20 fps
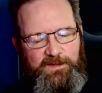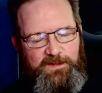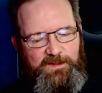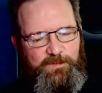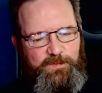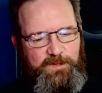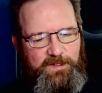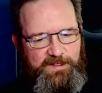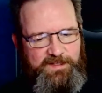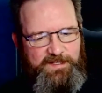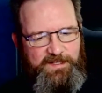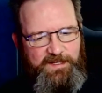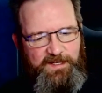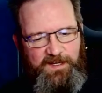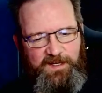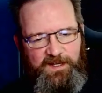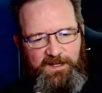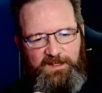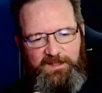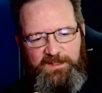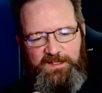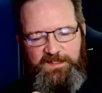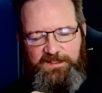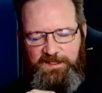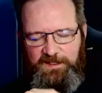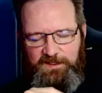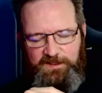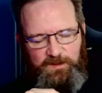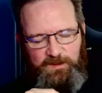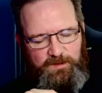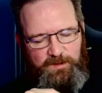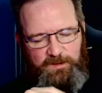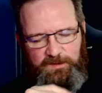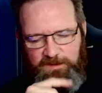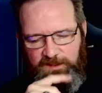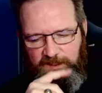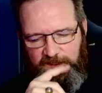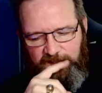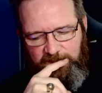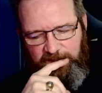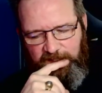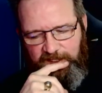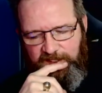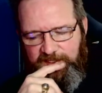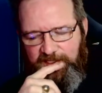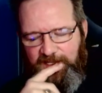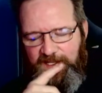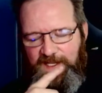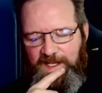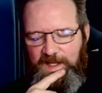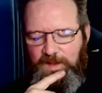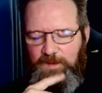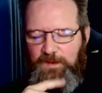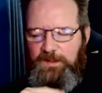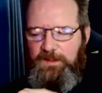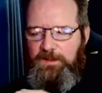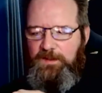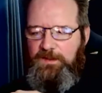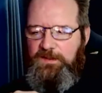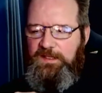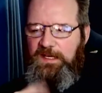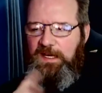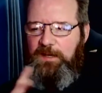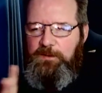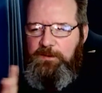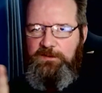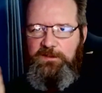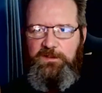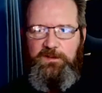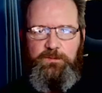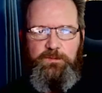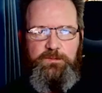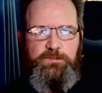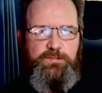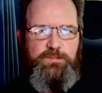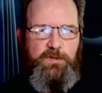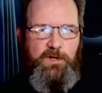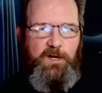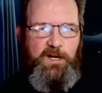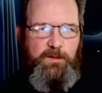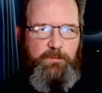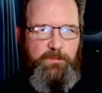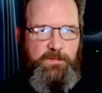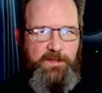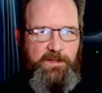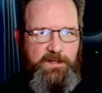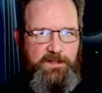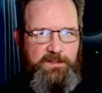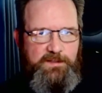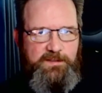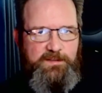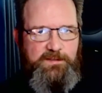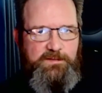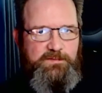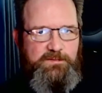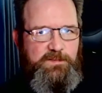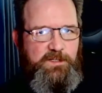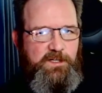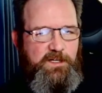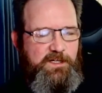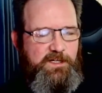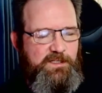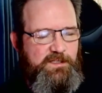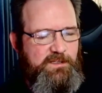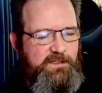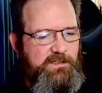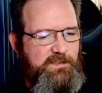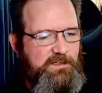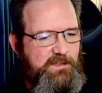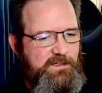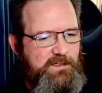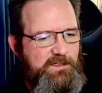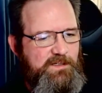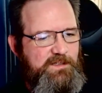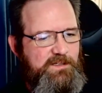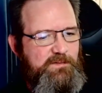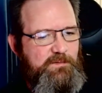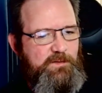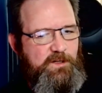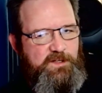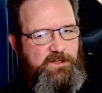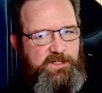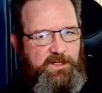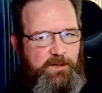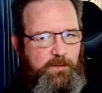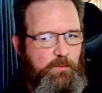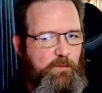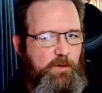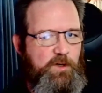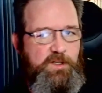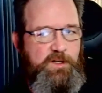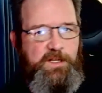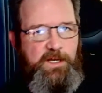But they take so long to get here. It's not like one of those Amazon Prime things where it's like one